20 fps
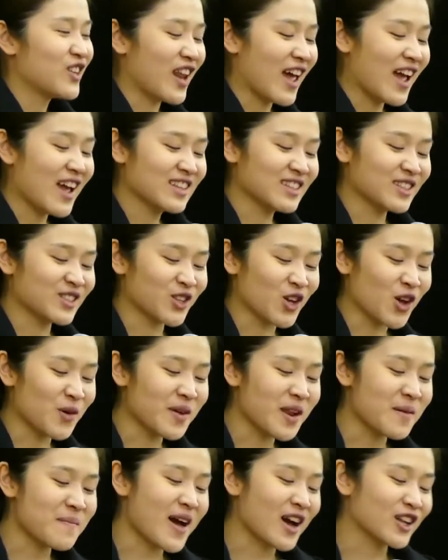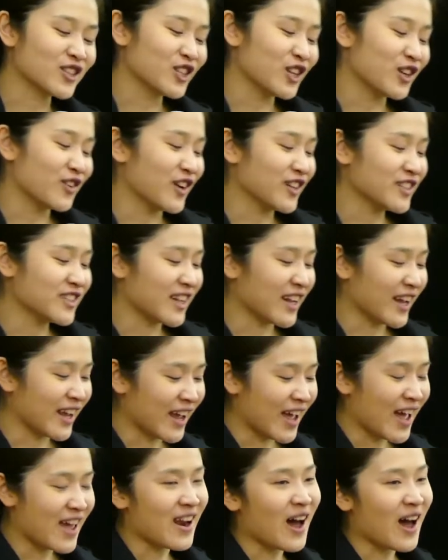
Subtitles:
Today is a sermon about generosity,